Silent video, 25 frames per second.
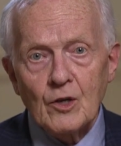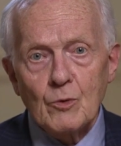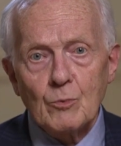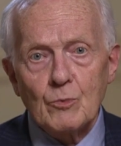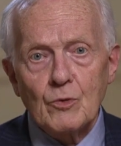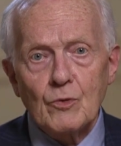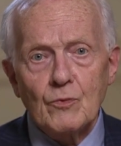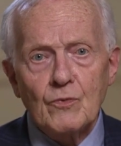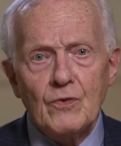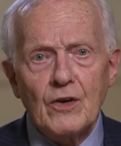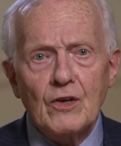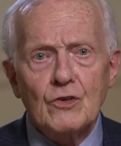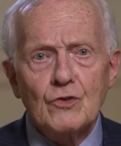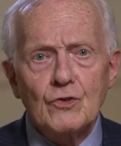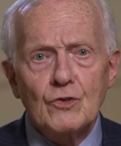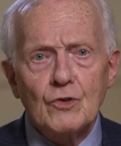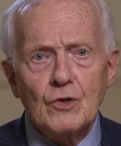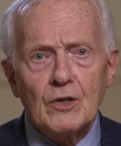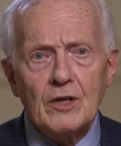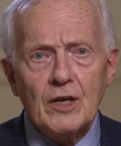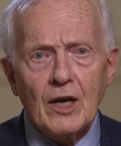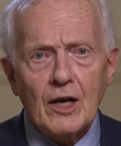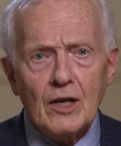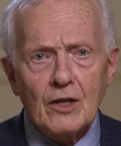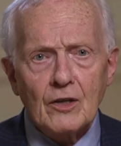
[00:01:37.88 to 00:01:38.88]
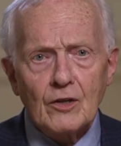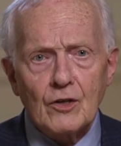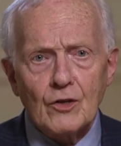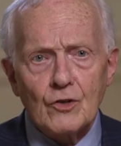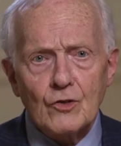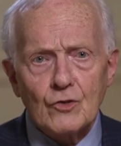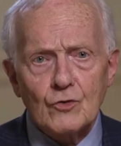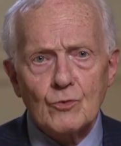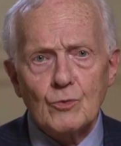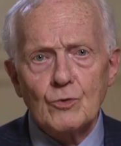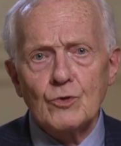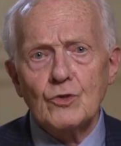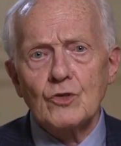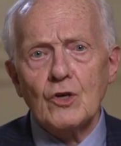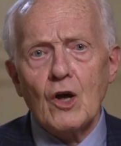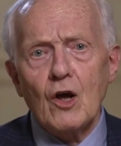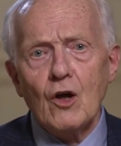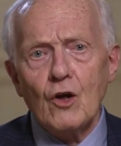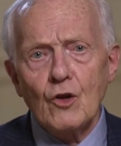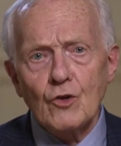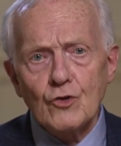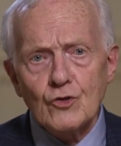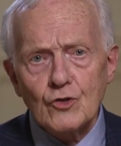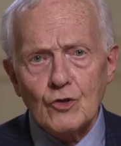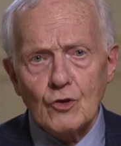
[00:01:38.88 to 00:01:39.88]
Professor Kaldisch was
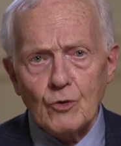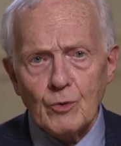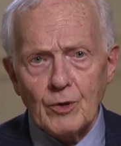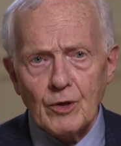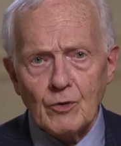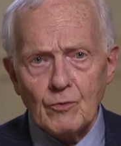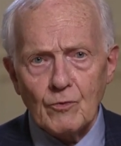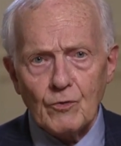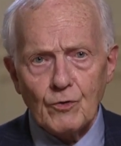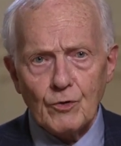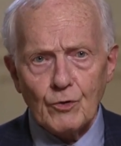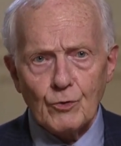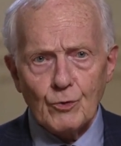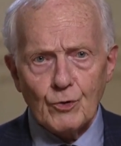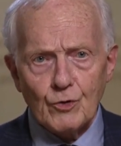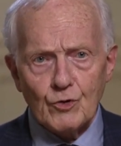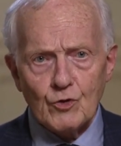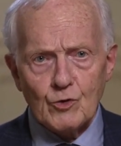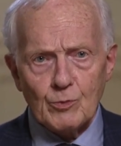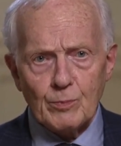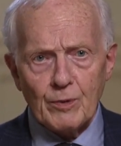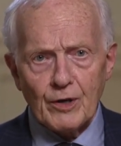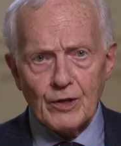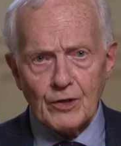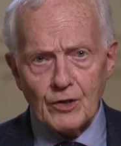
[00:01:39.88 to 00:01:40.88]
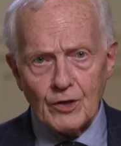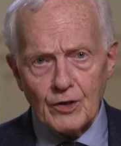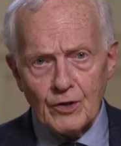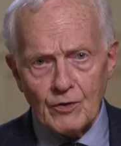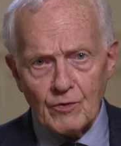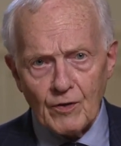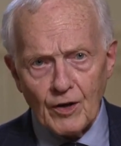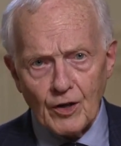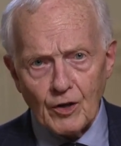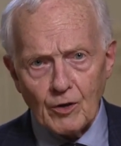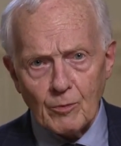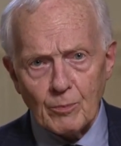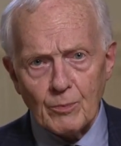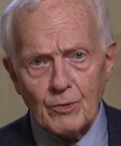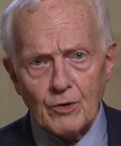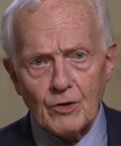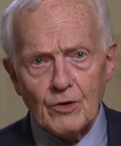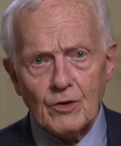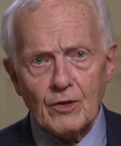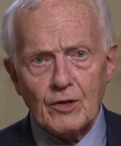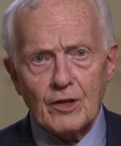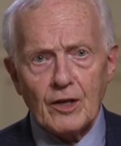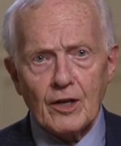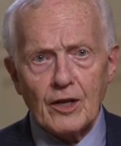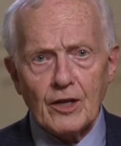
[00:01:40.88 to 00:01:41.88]
also influenced by the
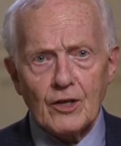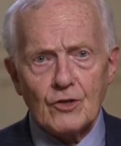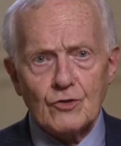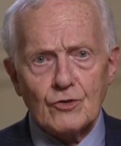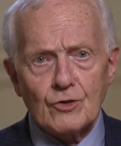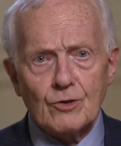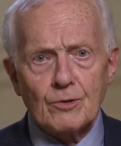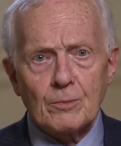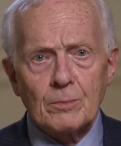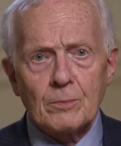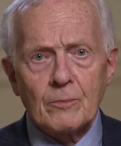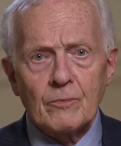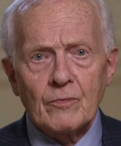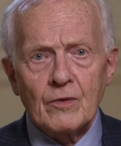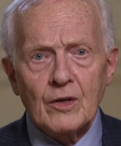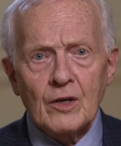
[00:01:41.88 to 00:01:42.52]
development of the laser.